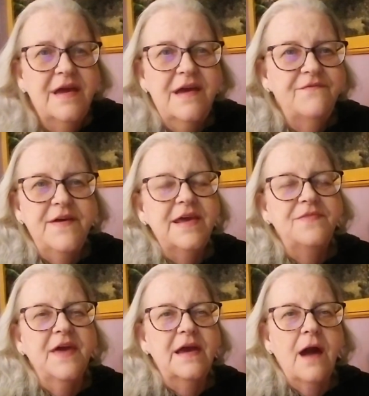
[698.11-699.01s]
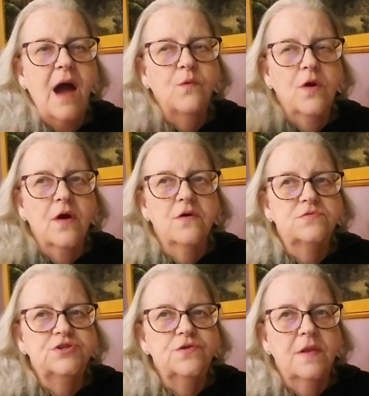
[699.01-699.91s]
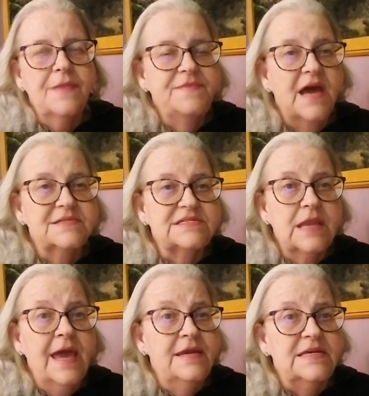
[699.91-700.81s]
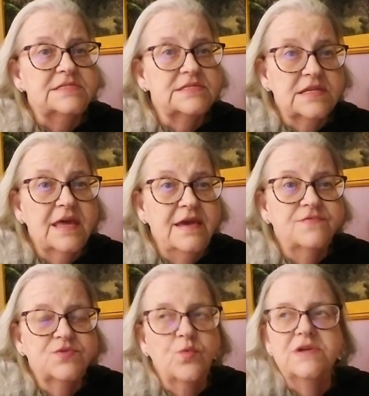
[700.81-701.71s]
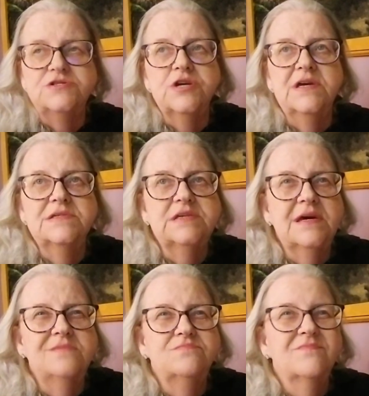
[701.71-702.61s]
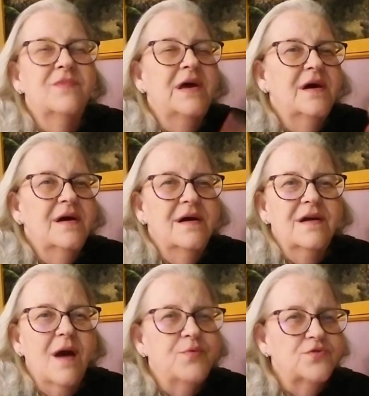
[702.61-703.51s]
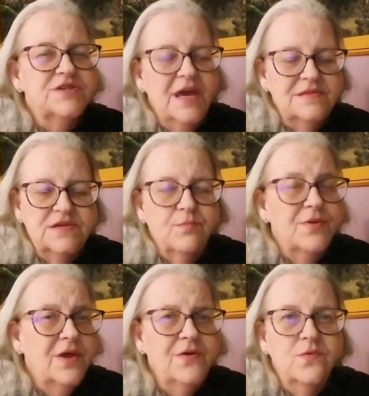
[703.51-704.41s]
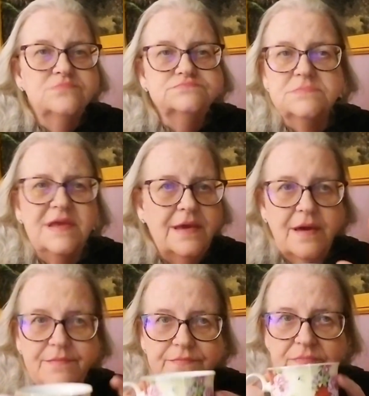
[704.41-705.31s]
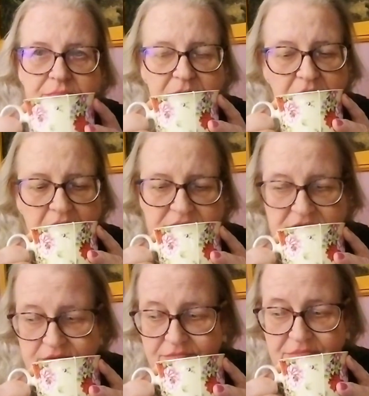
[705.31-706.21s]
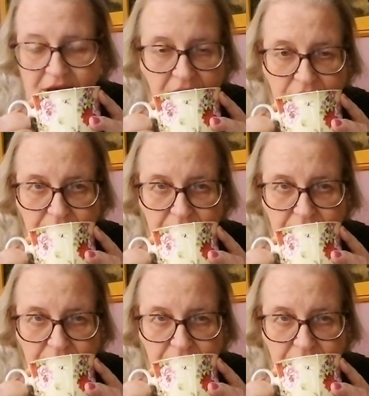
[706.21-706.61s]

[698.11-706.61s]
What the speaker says: If anything, I will go to the next lady's sleeves, which is in a couple shades of blue. Yeah, because, yeah.